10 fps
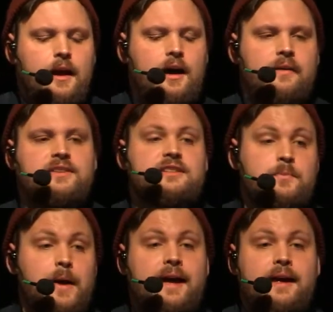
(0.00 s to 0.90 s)
There's a
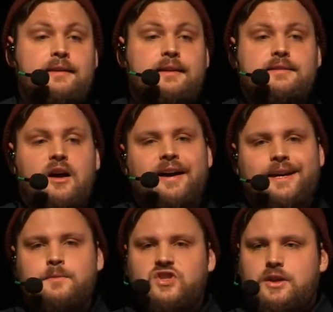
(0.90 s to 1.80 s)
span, there's
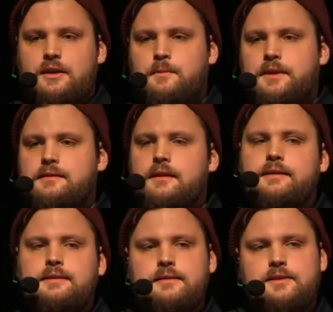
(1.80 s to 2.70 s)
IMG, but these
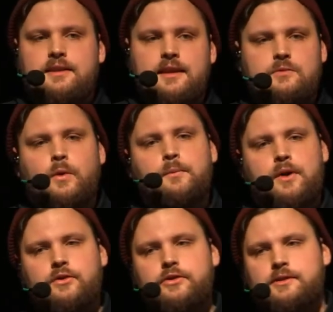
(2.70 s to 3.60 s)
are just things what the
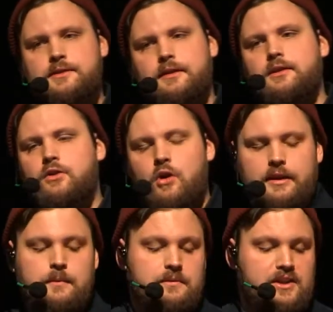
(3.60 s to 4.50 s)
browsers decided to call
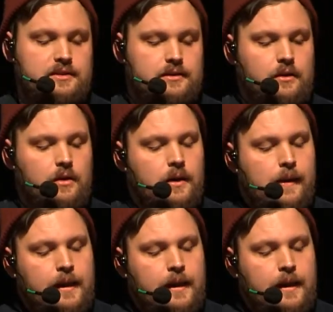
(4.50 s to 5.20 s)
them years ago.